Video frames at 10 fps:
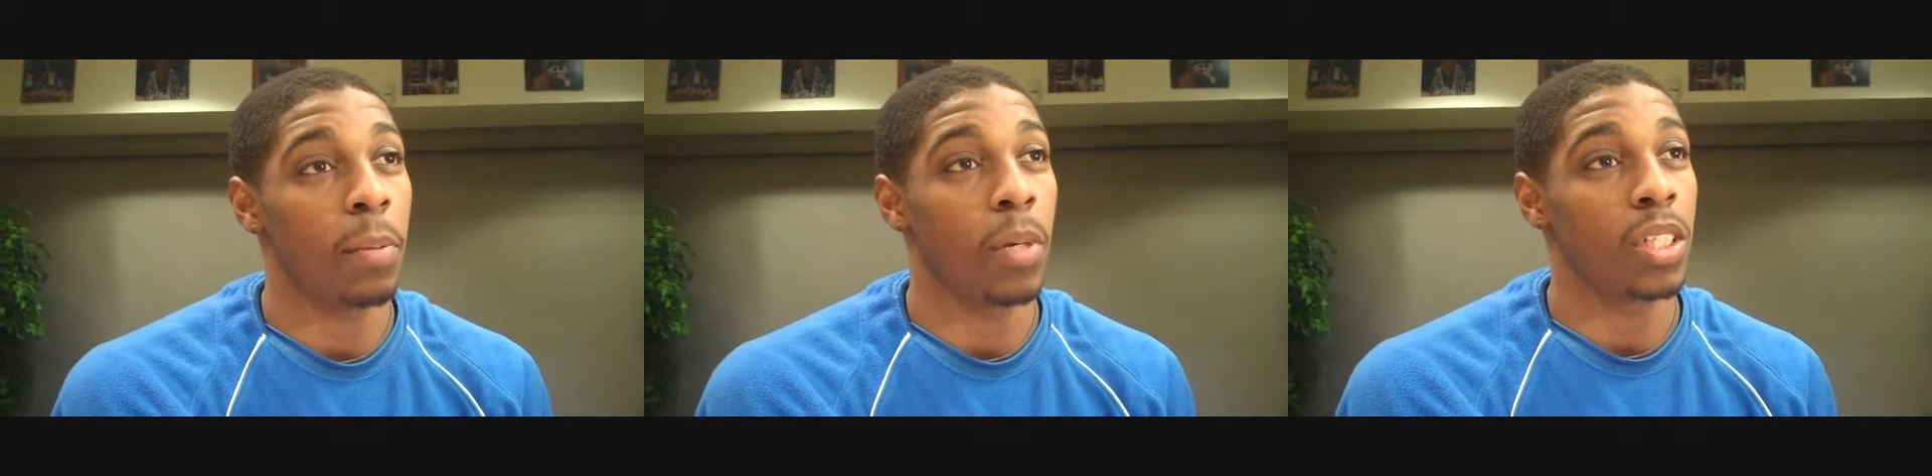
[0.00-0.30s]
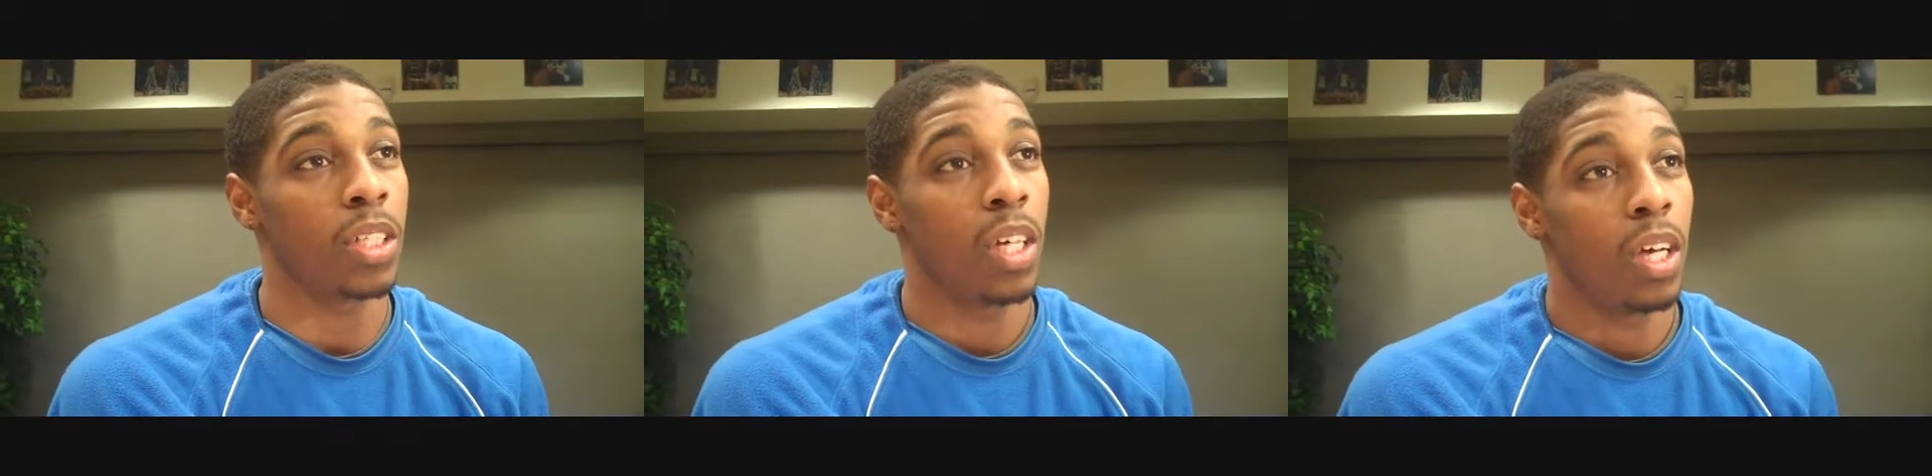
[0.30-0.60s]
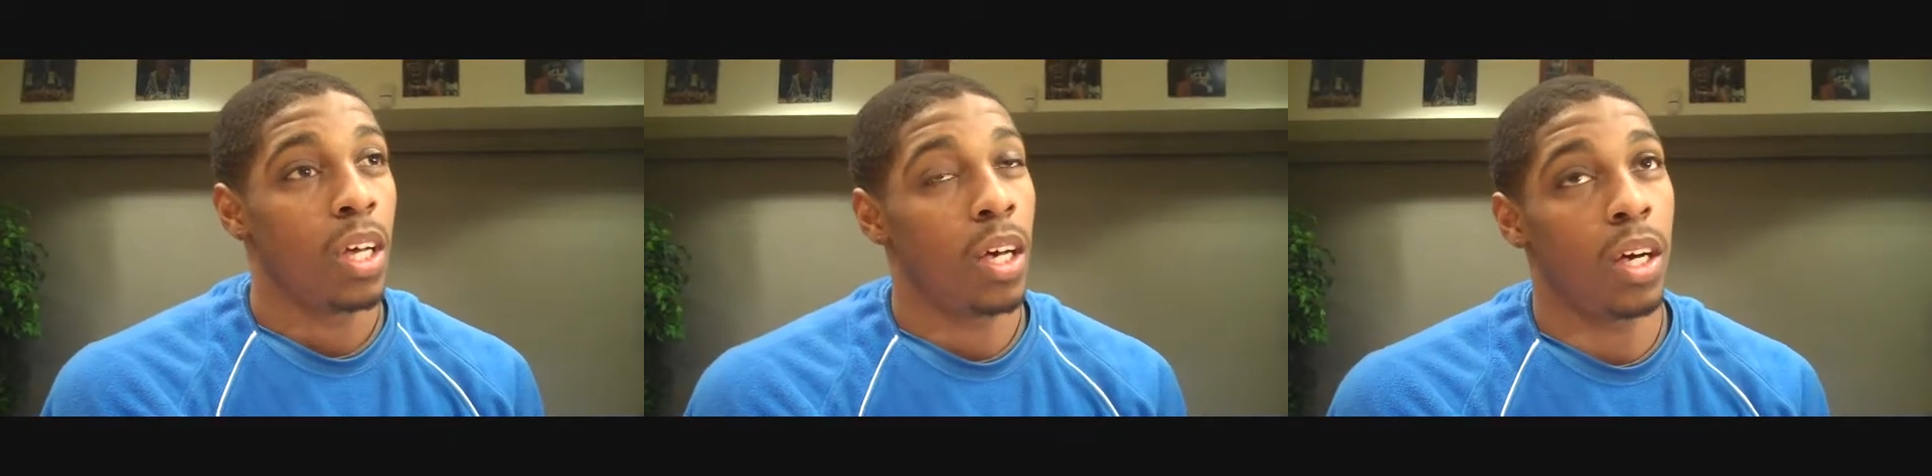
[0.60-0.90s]
that much,
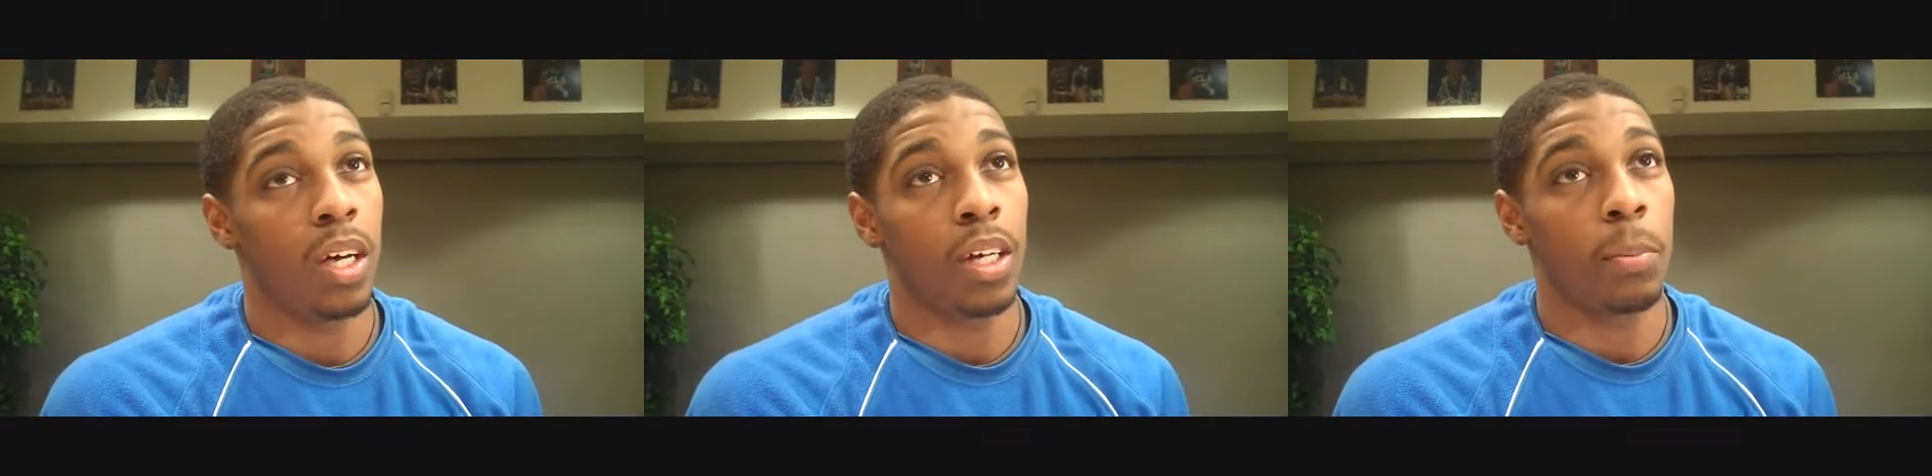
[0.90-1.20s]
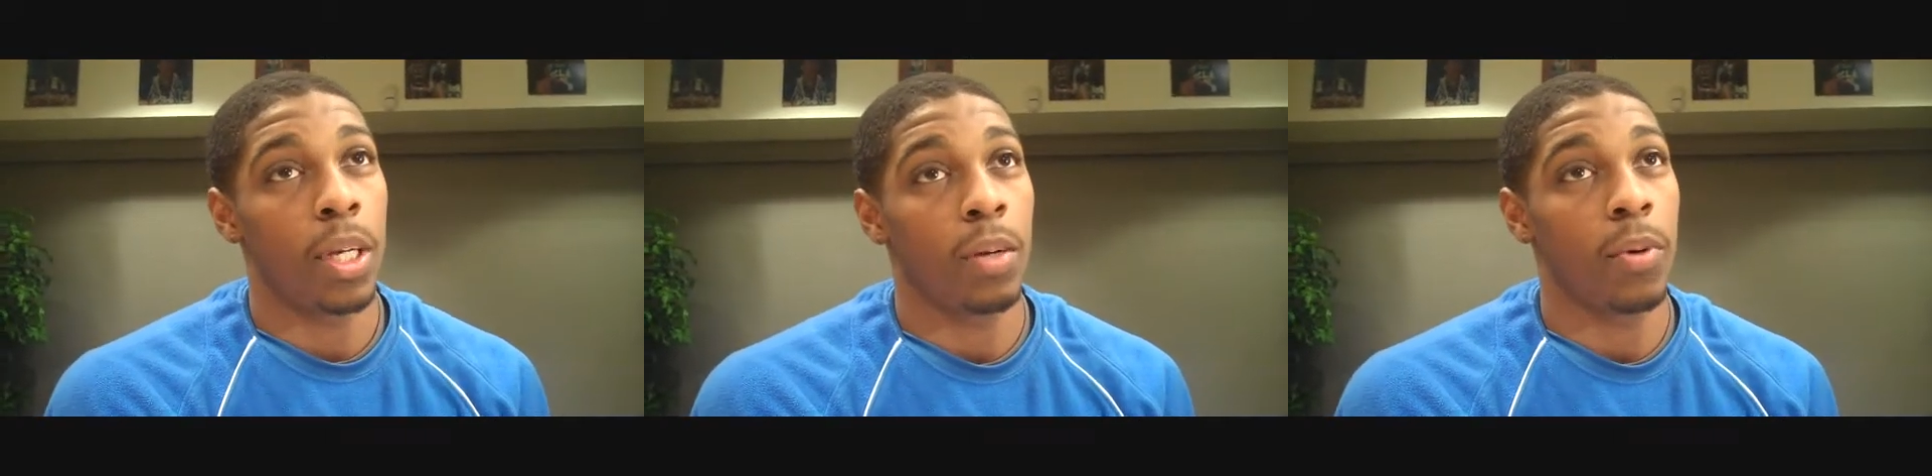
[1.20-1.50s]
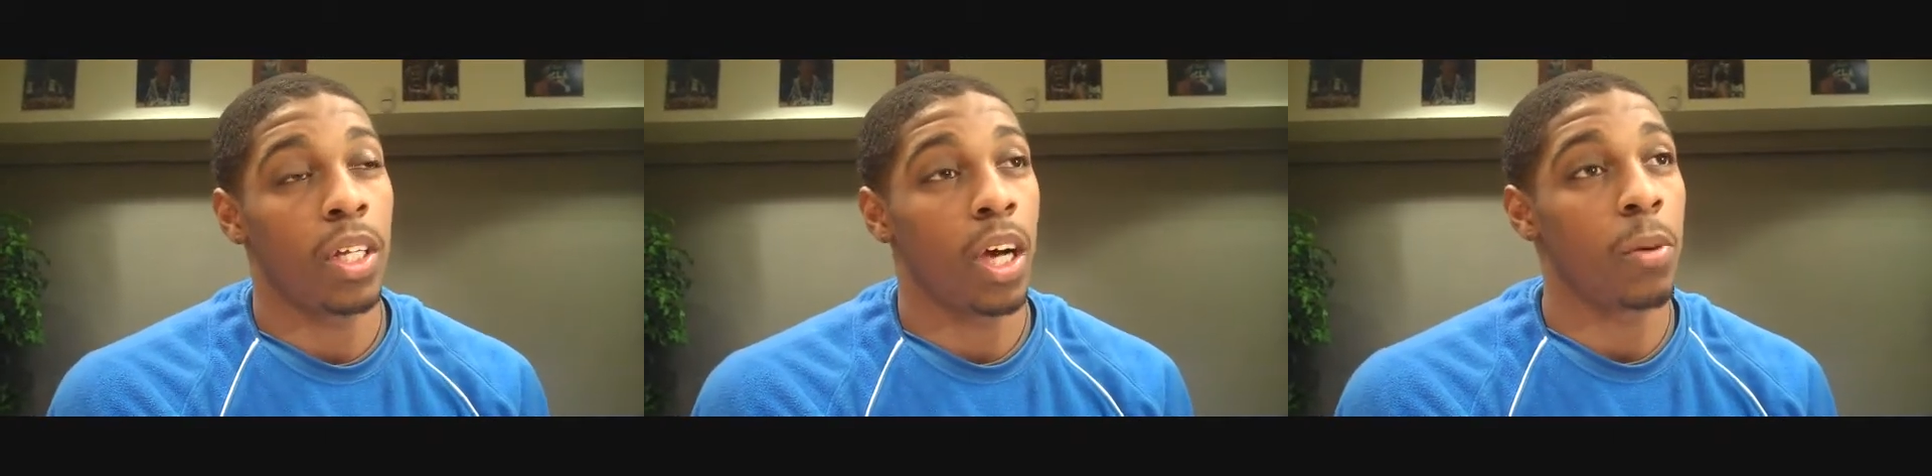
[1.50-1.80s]
it
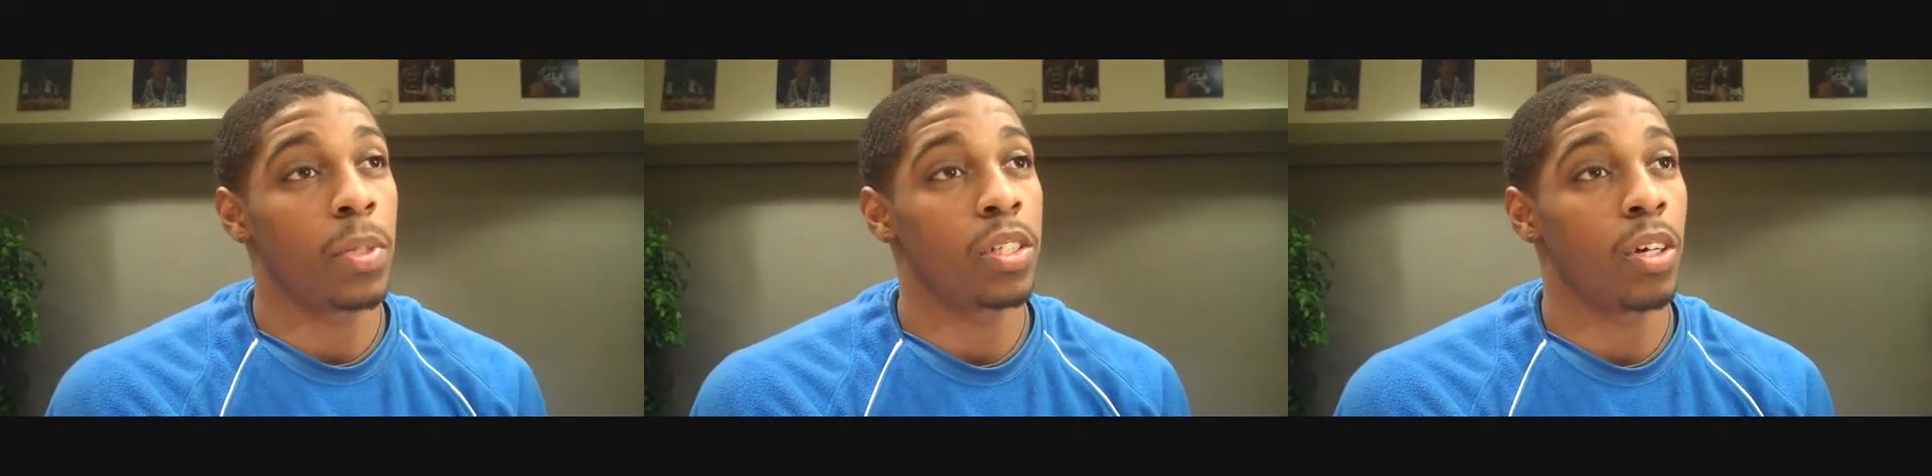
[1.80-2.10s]
really hurt me.